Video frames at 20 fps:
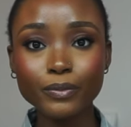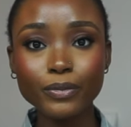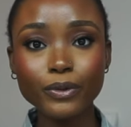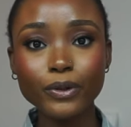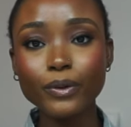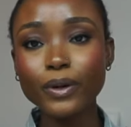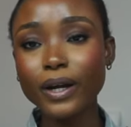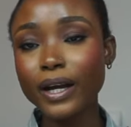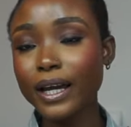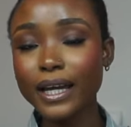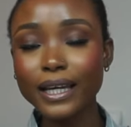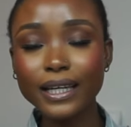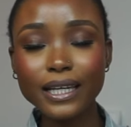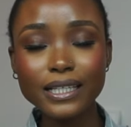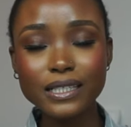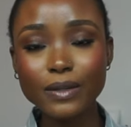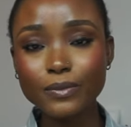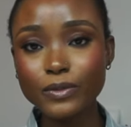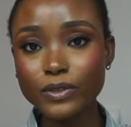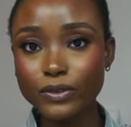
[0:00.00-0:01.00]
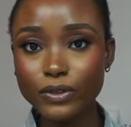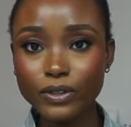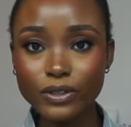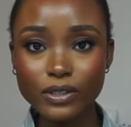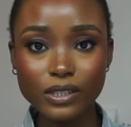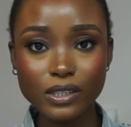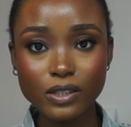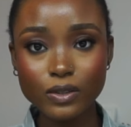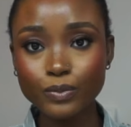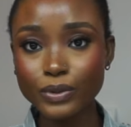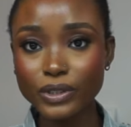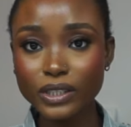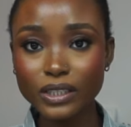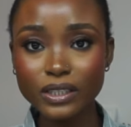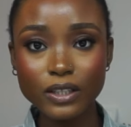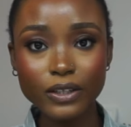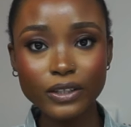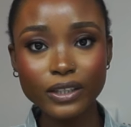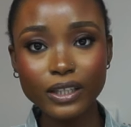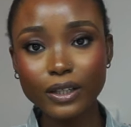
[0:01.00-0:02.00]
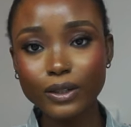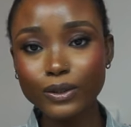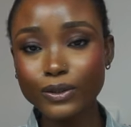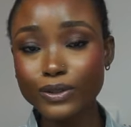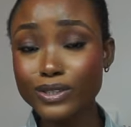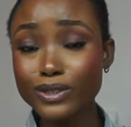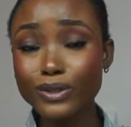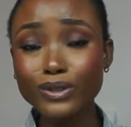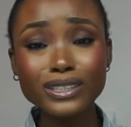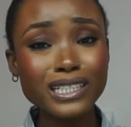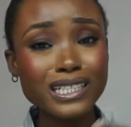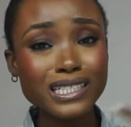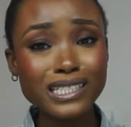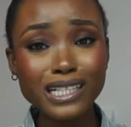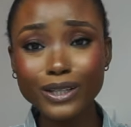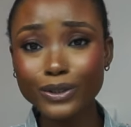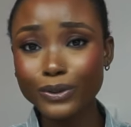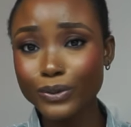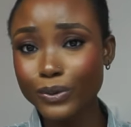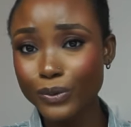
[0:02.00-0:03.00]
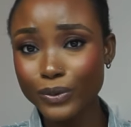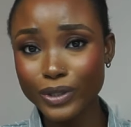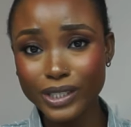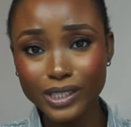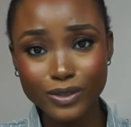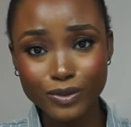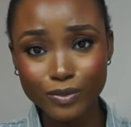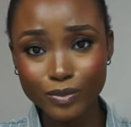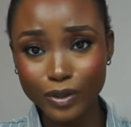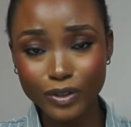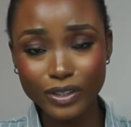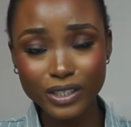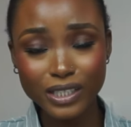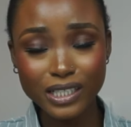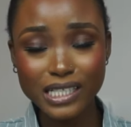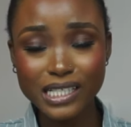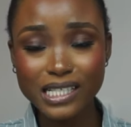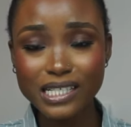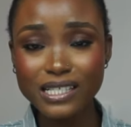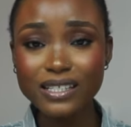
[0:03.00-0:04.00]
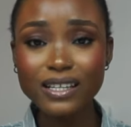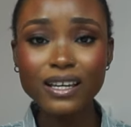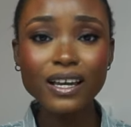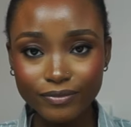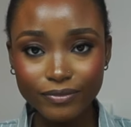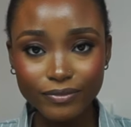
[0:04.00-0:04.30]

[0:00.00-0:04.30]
but I guess I'm just going to still put it out there because content can always, to be honest.